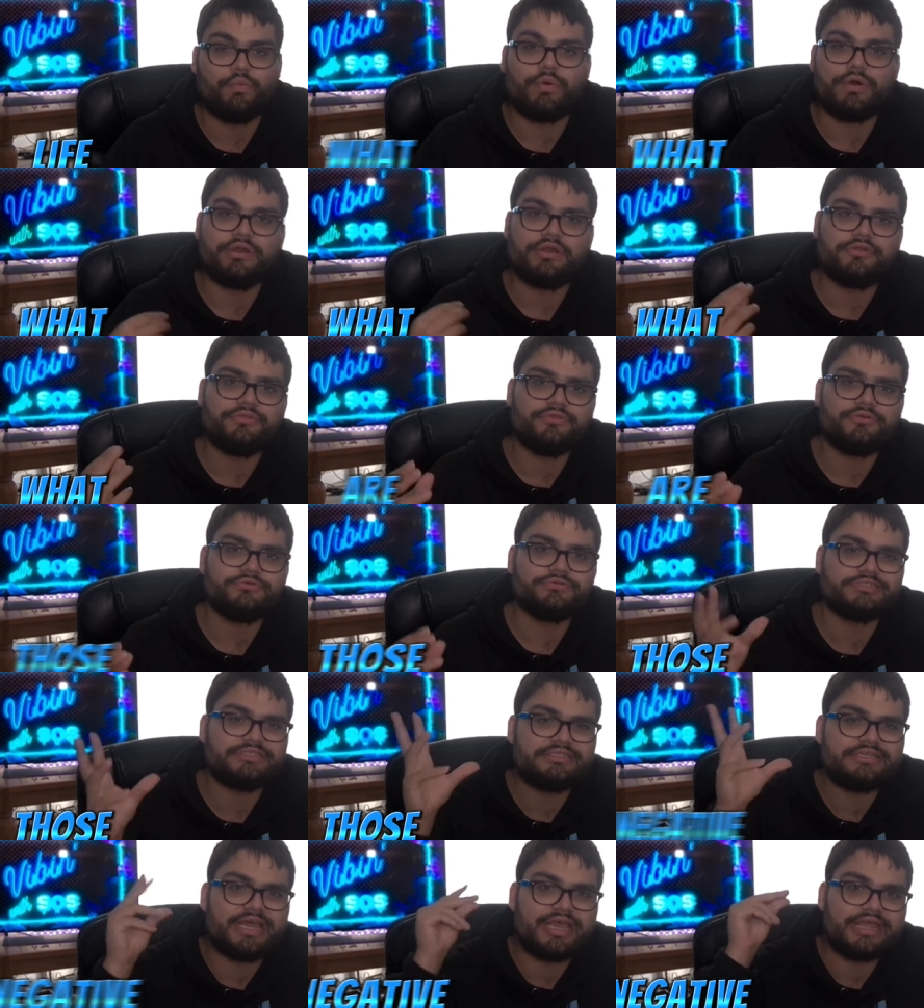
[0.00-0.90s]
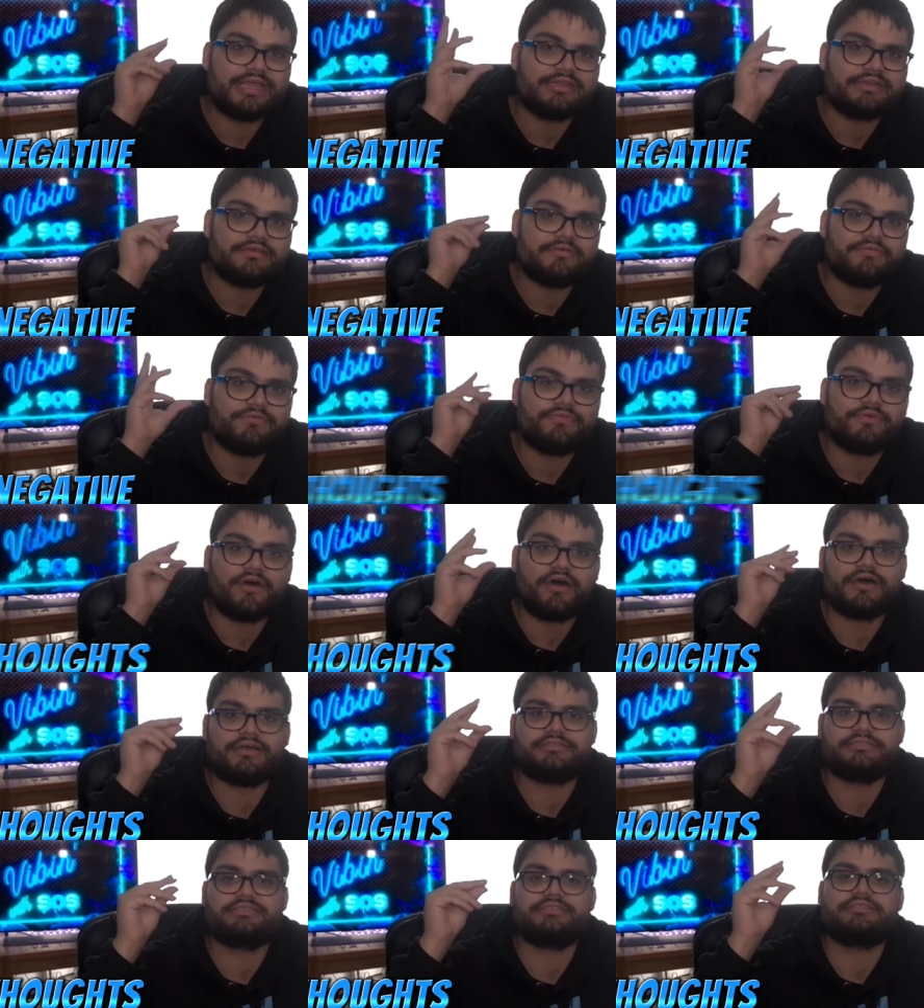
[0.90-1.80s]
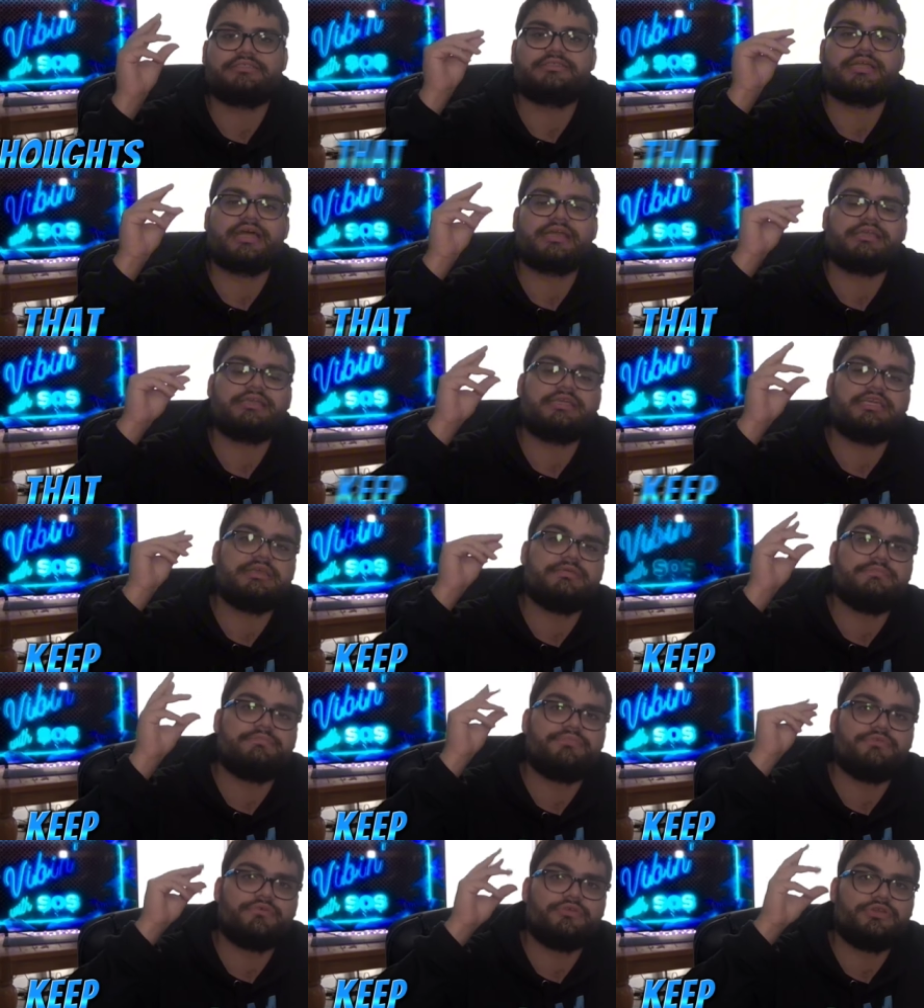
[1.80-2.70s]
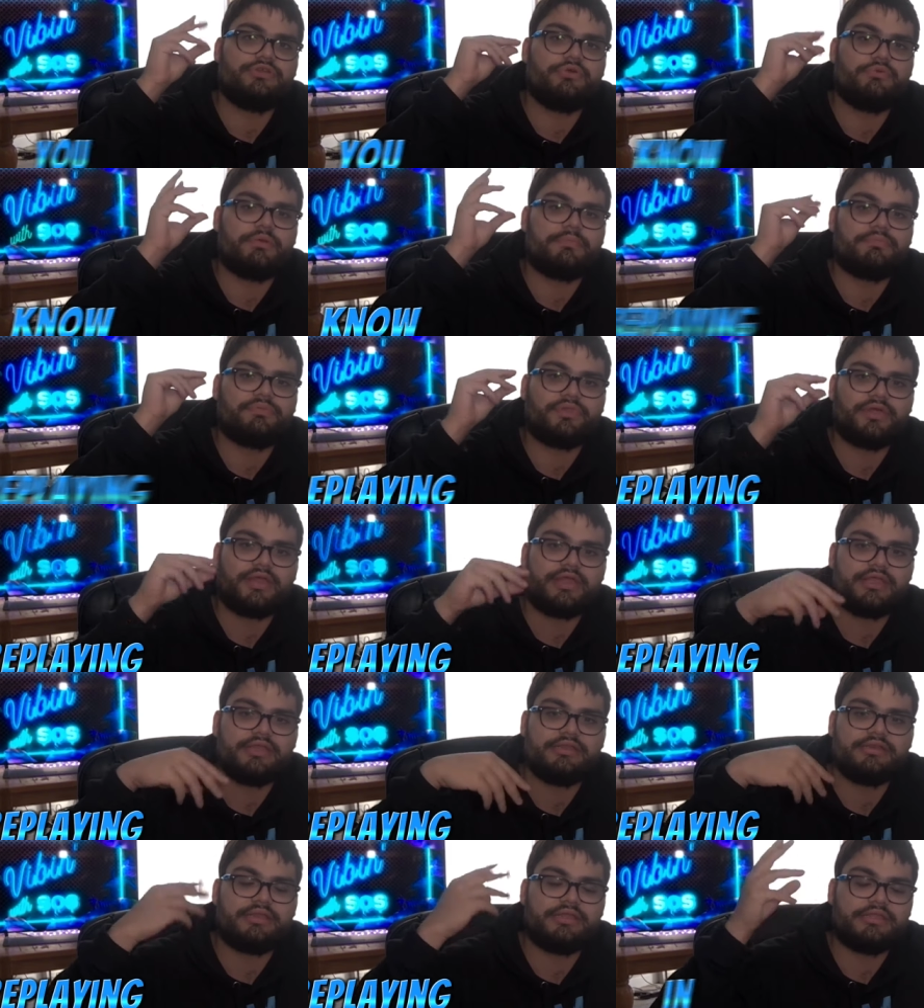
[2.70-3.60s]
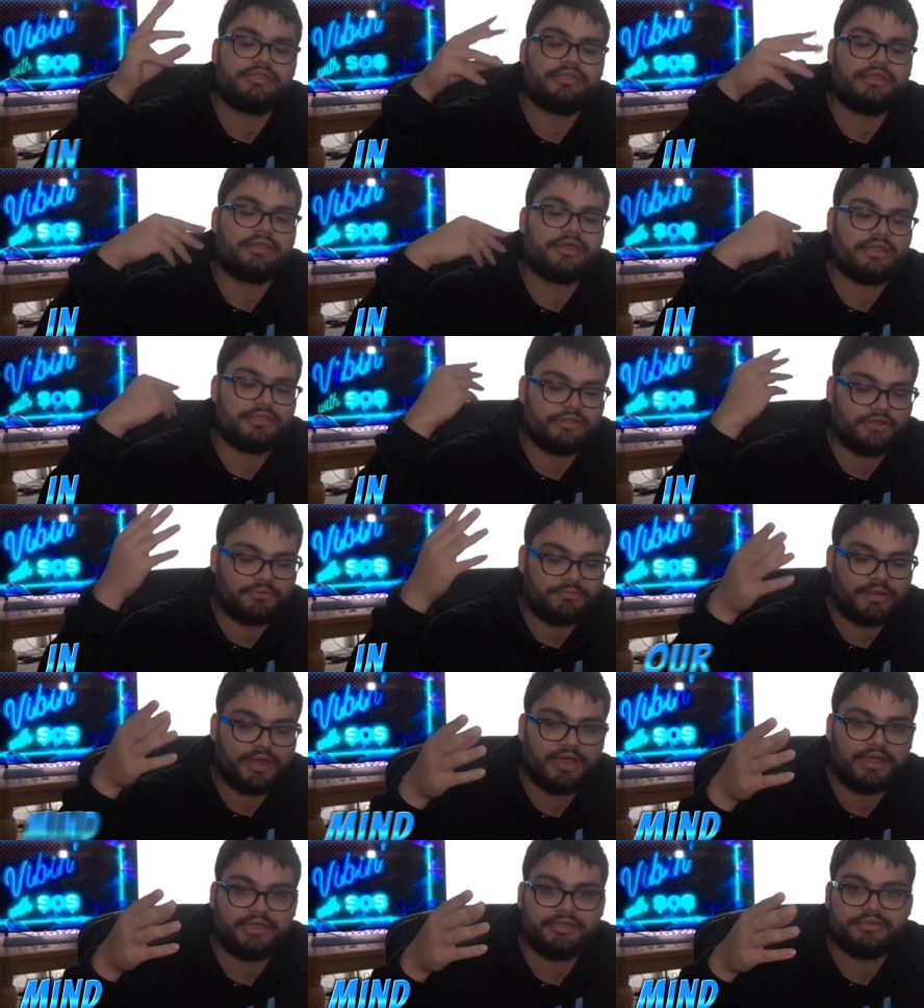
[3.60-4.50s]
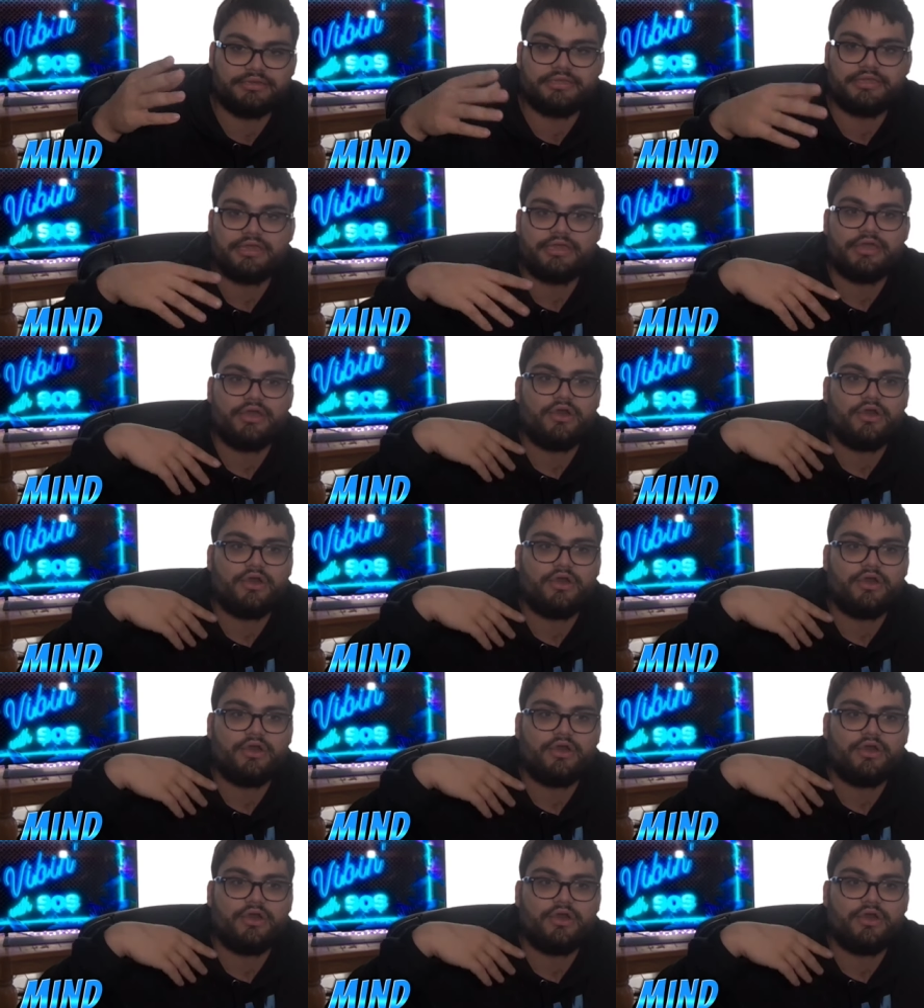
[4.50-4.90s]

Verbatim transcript: What are those negative thoughts that keep, you know, replaying in, in our mind?